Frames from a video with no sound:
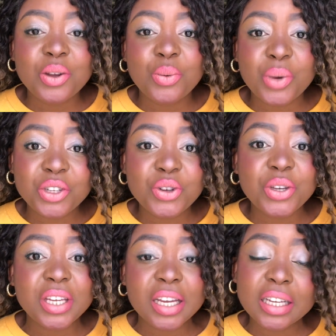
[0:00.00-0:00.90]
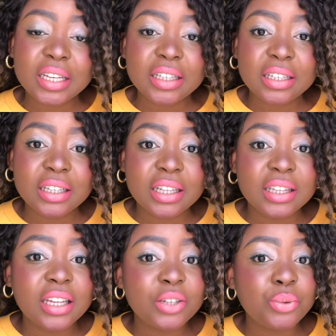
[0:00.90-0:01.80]
when you're younger
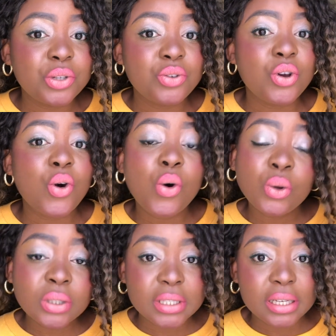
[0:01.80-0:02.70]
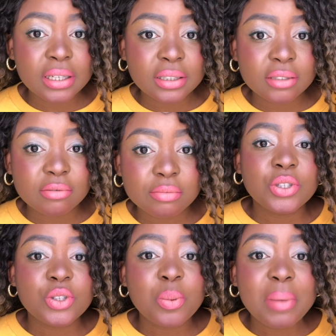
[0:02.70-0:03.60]
than when you're older.
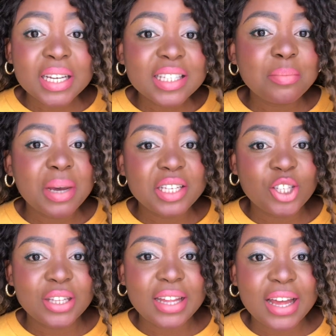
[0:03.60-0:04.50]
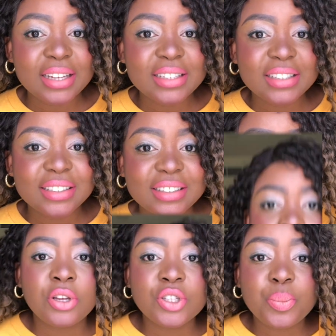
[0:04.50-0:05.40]
So maximize on that.
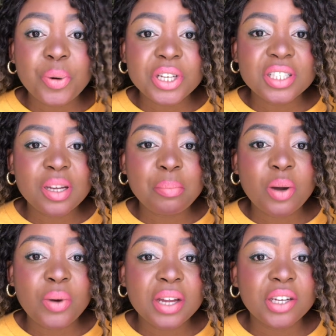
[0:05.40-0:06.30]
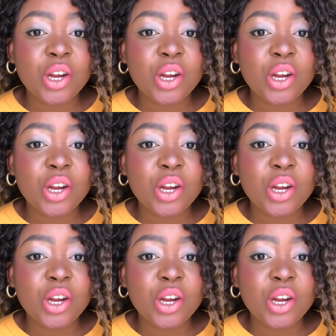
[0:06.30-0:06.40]
So point number 1,